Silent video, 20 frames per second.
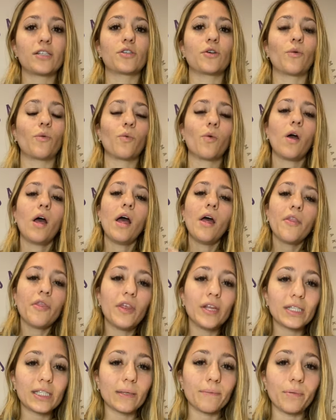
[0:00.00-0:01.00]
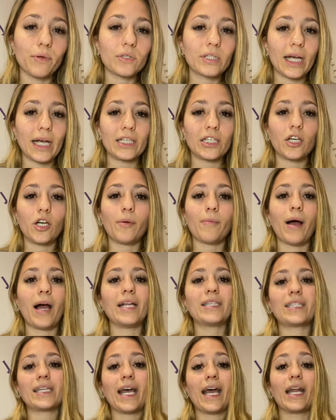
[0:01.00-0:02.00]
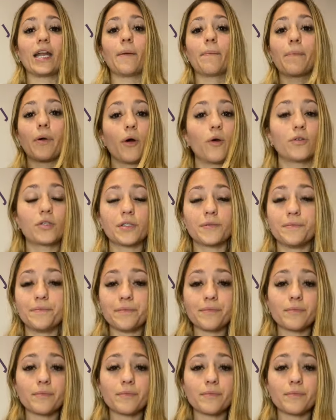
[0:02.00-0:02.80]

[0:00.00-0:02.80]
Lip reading: So this simple change in your mindset and approach